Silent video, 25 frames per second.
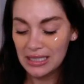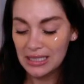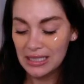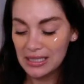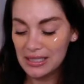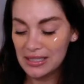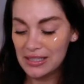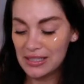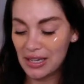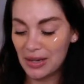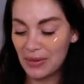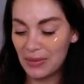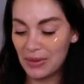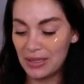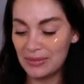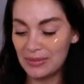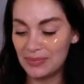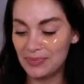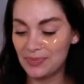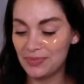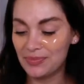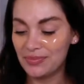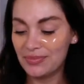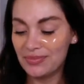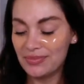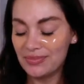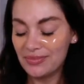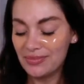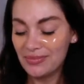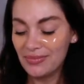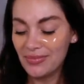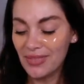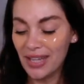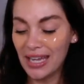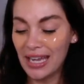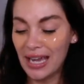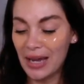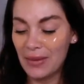So
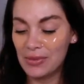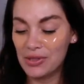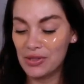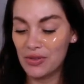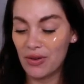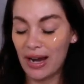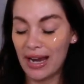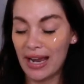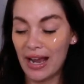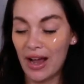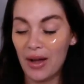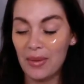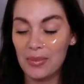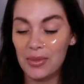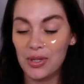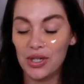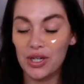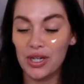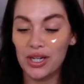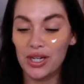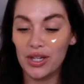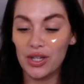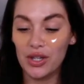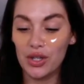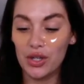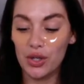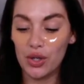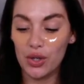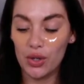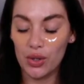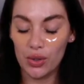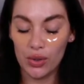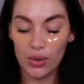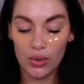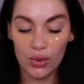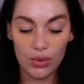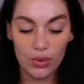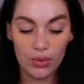yeah, it was great. I'm gonna
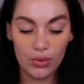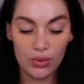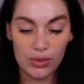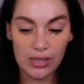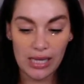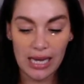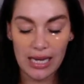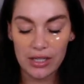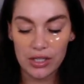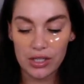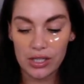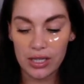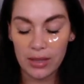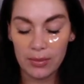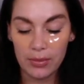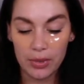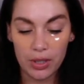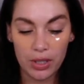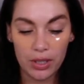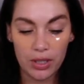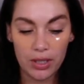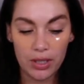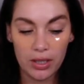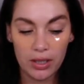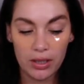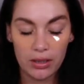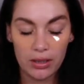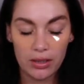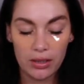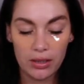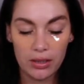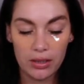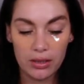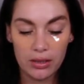use, actually, I'm gonna